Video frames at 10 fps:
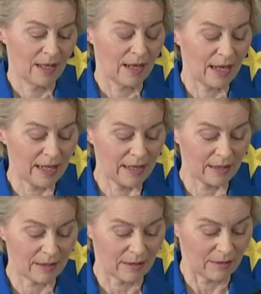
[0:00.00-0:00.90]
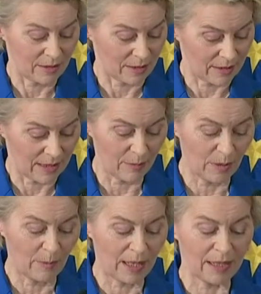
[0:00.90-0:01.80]
like
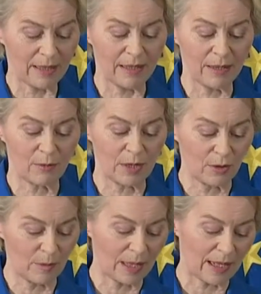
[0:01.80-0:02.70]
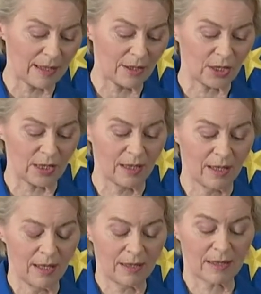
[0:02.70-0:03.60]
sustainable mining, renewable energy,
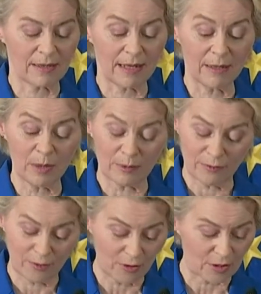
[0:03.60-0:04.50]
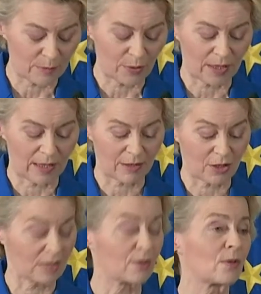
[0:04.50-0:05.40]
sustainable forest
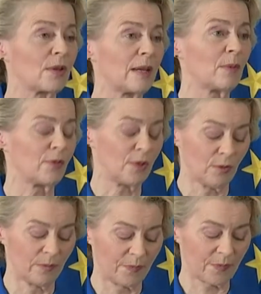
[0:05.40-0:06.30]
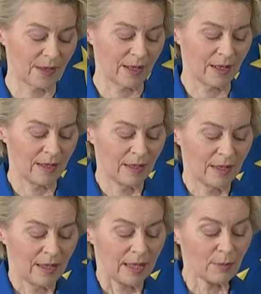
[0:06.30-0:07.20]
products, just to name a few.
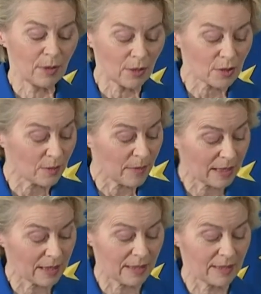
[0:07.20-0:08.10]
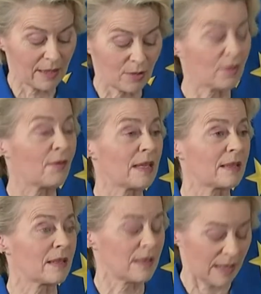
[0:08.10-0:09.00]
It will also make it easier to
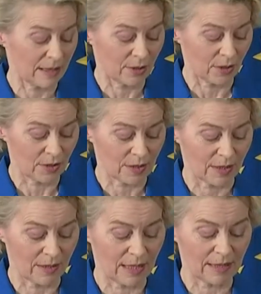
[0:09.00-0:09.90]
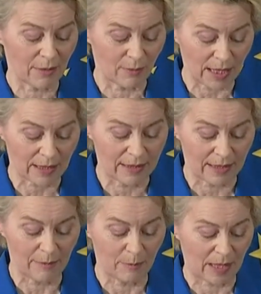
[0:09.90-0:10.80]
invest in sectors that
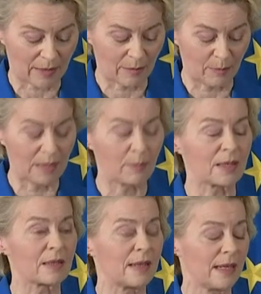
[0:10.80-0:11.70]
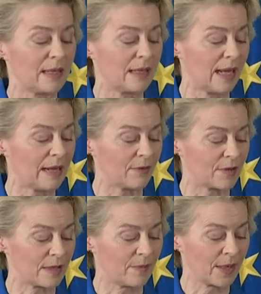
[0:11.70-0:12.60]
directly impact the people's daily
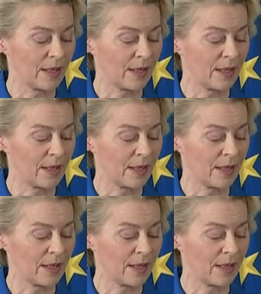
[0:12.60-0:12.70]
lives.